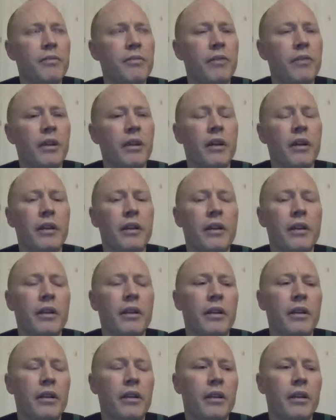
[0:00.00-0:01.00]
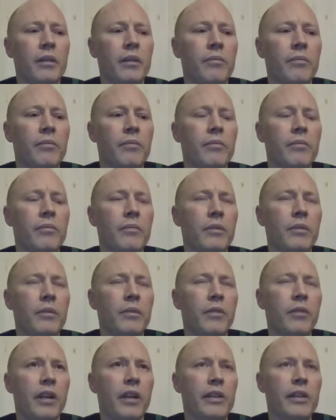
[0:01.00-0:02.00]
regarding um, well,
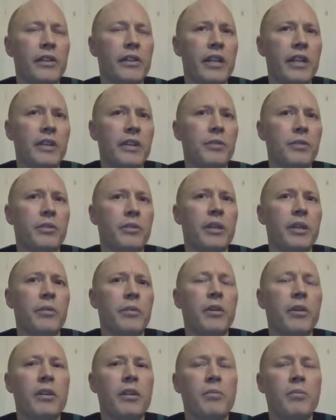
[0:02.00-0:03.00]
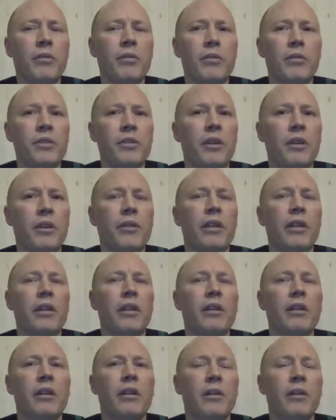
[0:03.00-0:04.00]
not only the national team guys, but also any
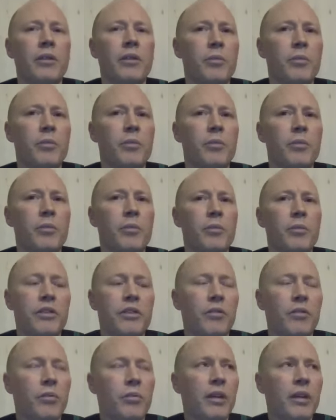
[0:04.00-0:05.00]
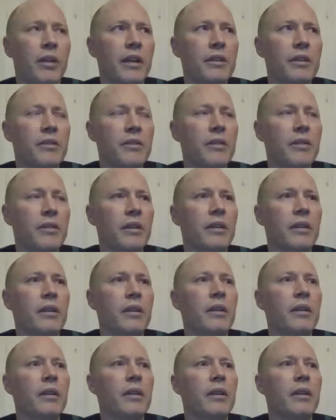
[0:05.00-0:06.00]
you know aspiring national players that
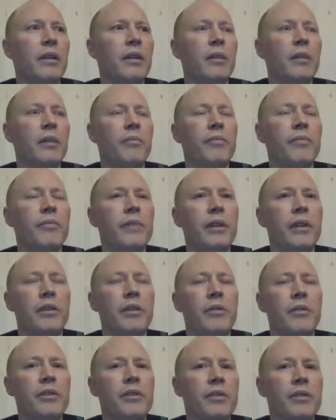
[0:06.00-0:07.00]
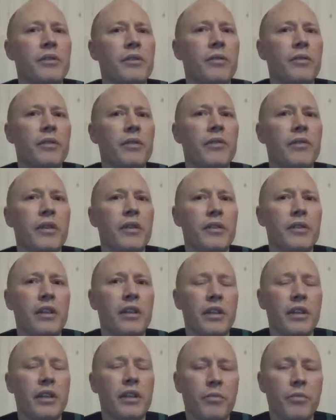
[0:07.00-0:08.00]
um, you know, there is a sort of a
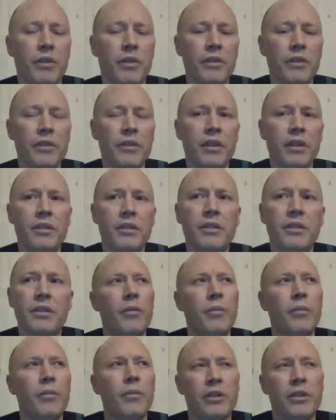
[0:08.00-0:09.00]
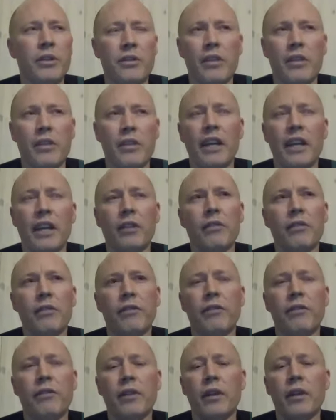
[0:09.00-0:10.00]
selection process because of the lack
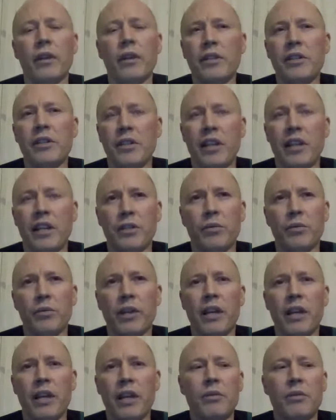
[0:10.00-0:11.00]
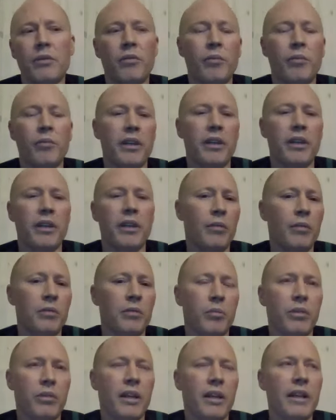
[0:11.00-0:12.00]
of uh, international games that we've been able
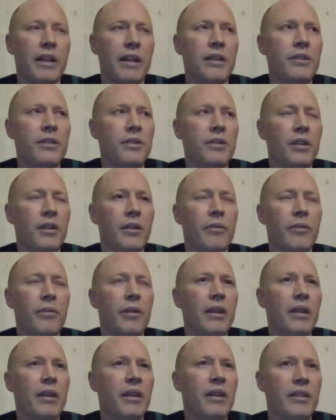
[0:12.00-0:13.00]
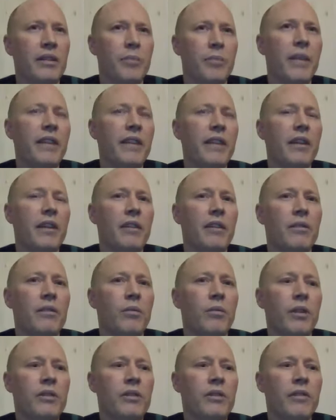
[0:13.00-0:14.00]
to play. So it's made that
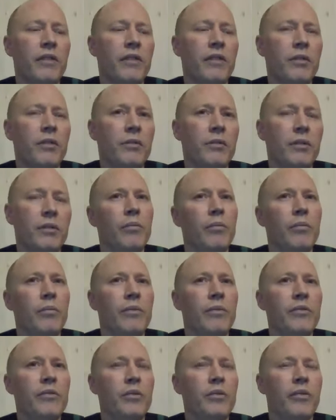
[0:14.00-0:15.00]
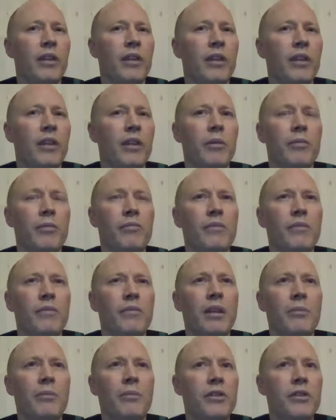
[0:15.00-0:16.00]
quite difficult. We've sort of come at,
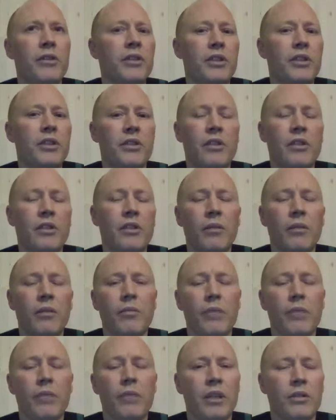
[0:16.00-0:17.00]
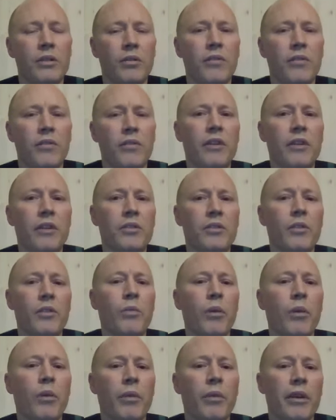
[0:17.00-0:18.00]
come to the decision that we can sort of focus on
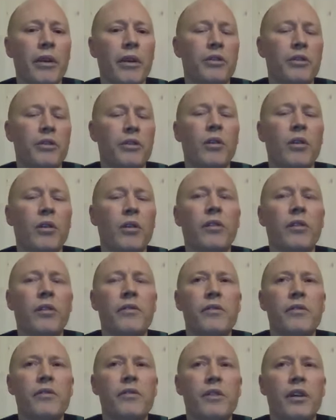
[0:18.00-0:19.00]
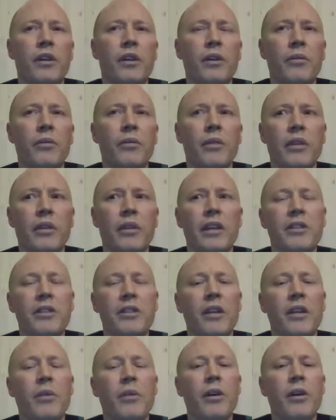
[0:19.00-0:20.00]
what we're in control of. So, and that's
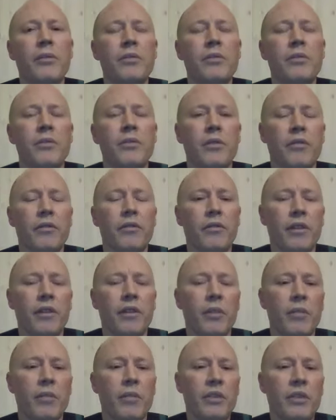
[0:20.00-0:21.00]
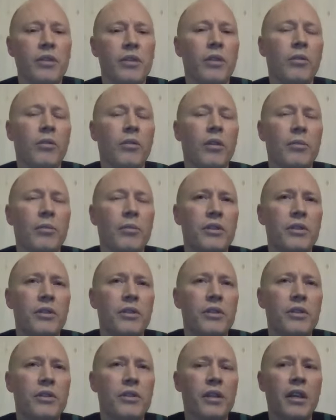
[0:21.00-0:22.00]
our own sort of um, internal
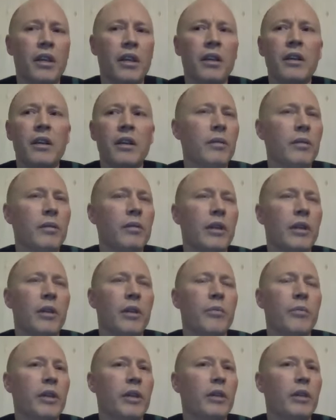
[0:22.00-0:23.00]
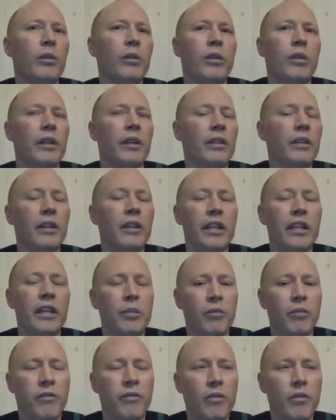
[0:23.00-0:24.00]
competitions here. You know, we can look at
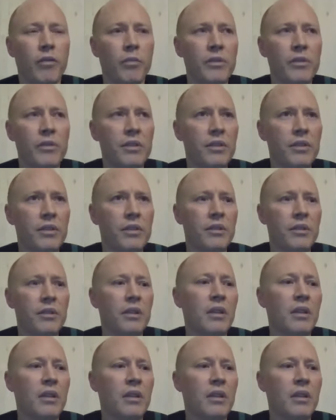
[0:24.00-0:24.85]
league performances